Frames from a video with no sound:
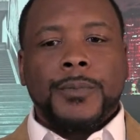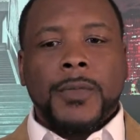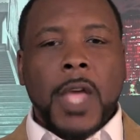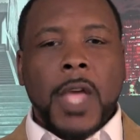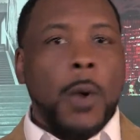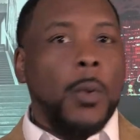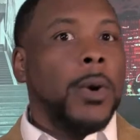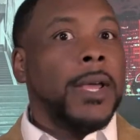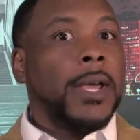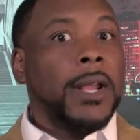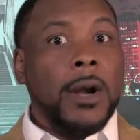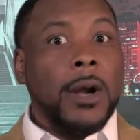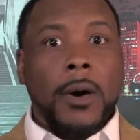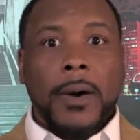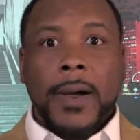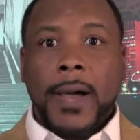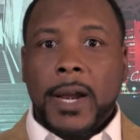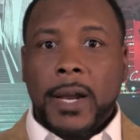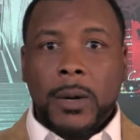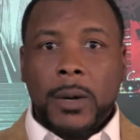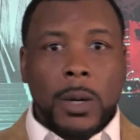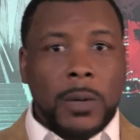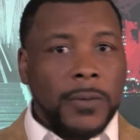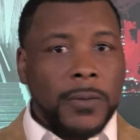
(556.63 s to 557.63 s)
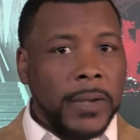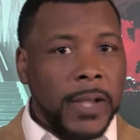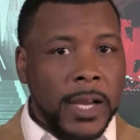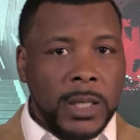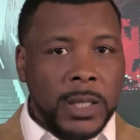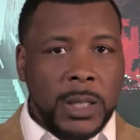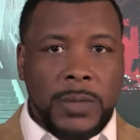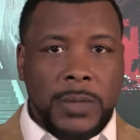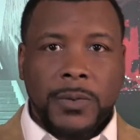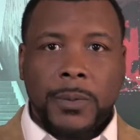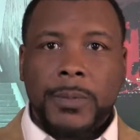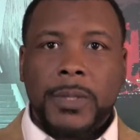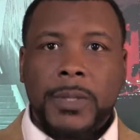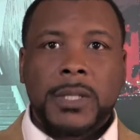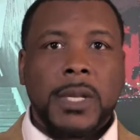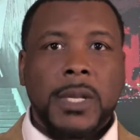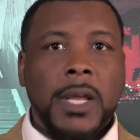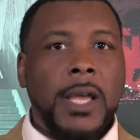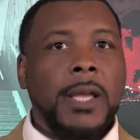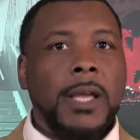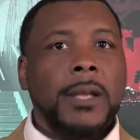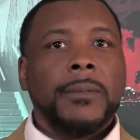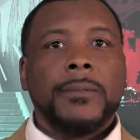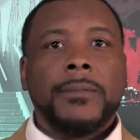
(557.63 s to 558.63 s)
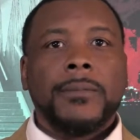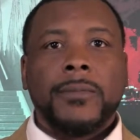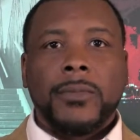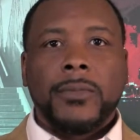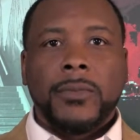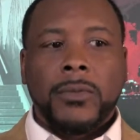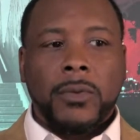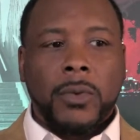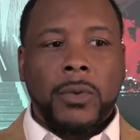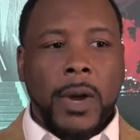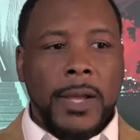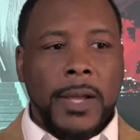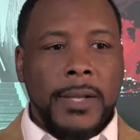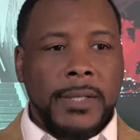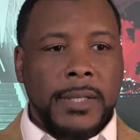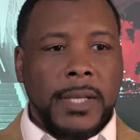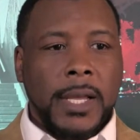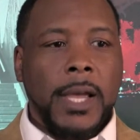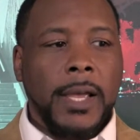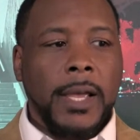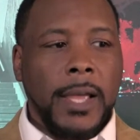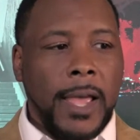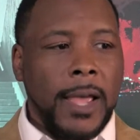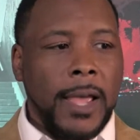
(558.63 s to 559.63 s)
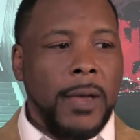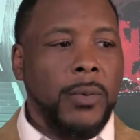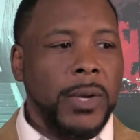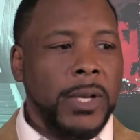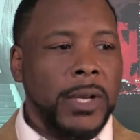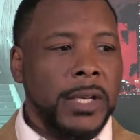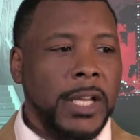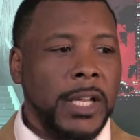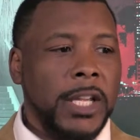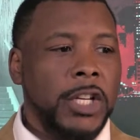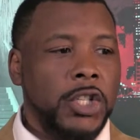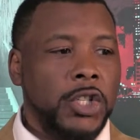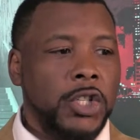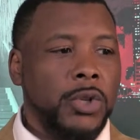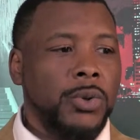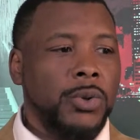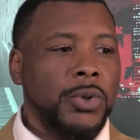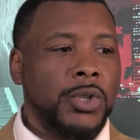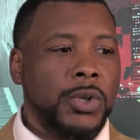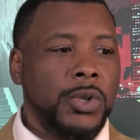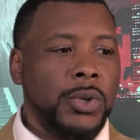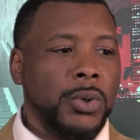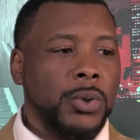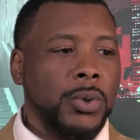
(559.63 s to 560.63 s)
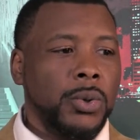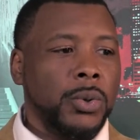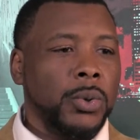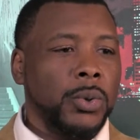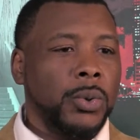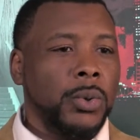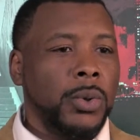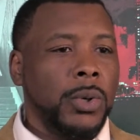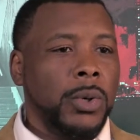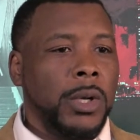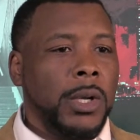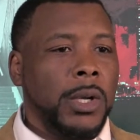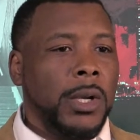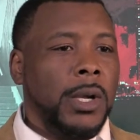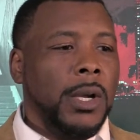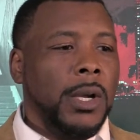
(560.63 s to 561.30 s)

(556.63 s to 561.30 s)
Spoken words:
They will get all kind of notifications from the state, right, saying, hey, we need you to